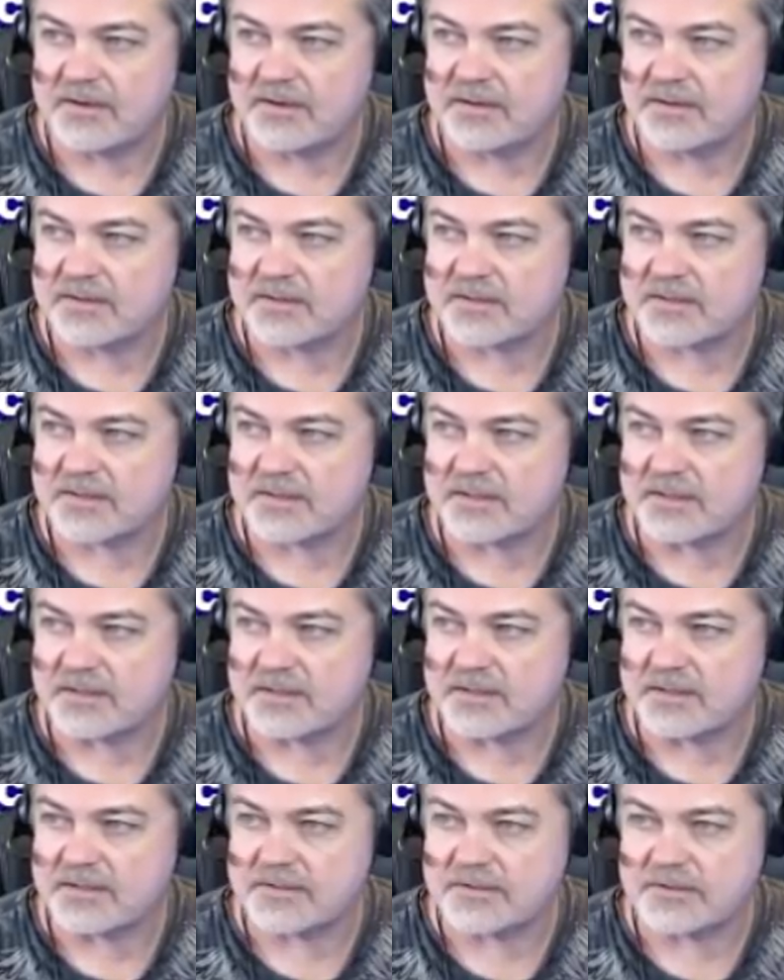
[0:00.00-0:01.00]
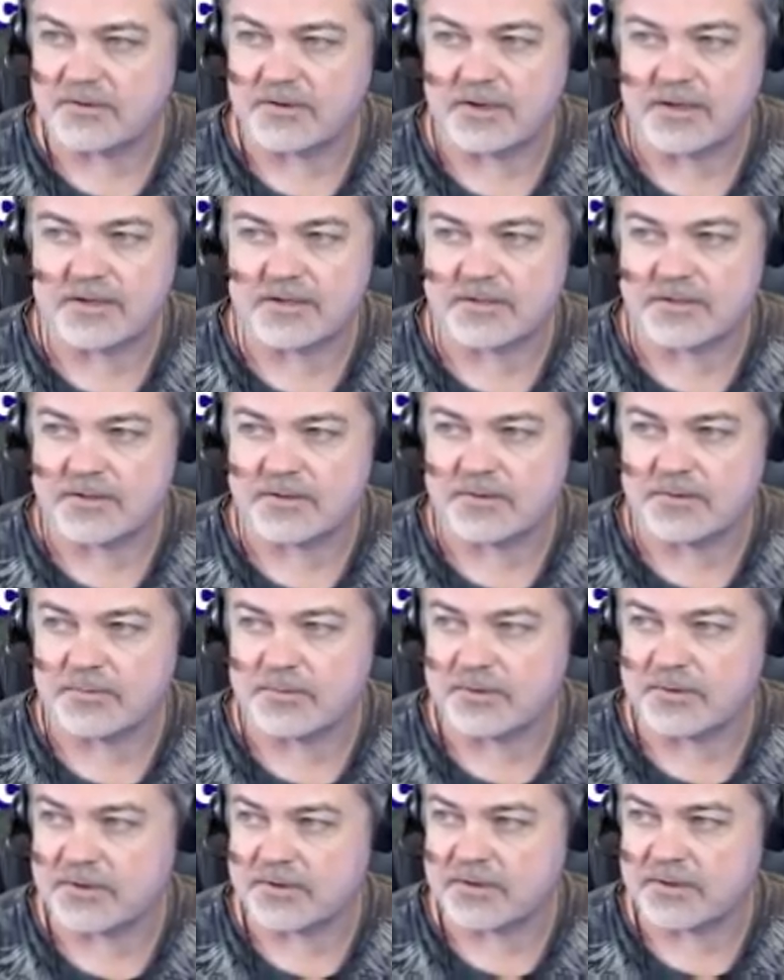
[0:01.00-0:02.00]
let's see, additional ISO
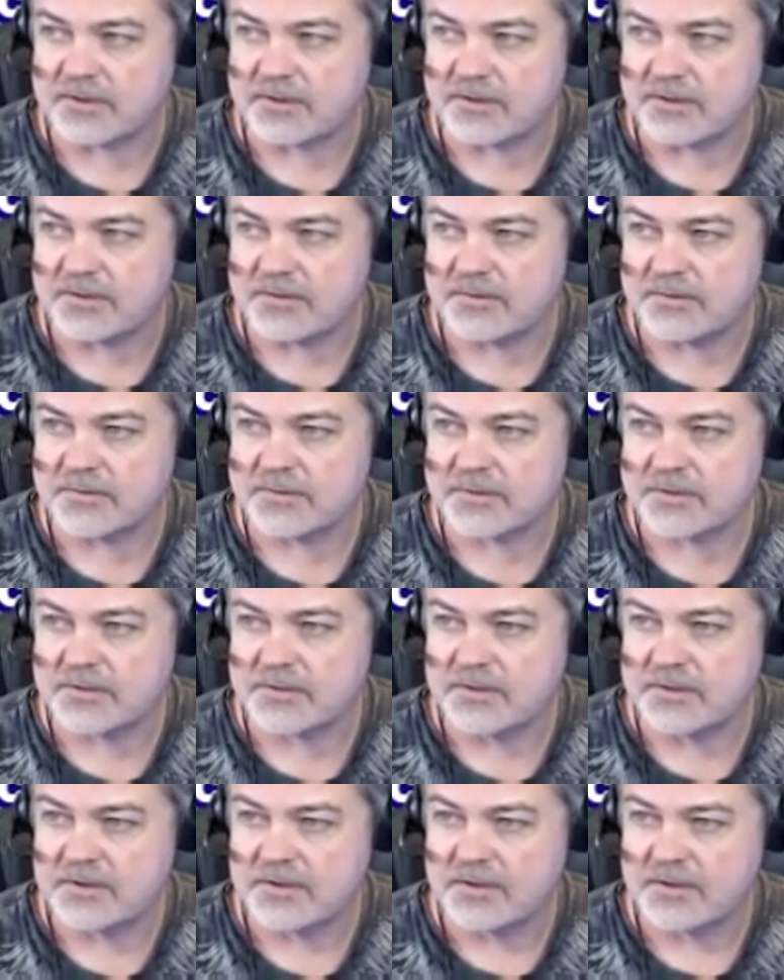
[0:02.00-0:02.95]
we're not going to use.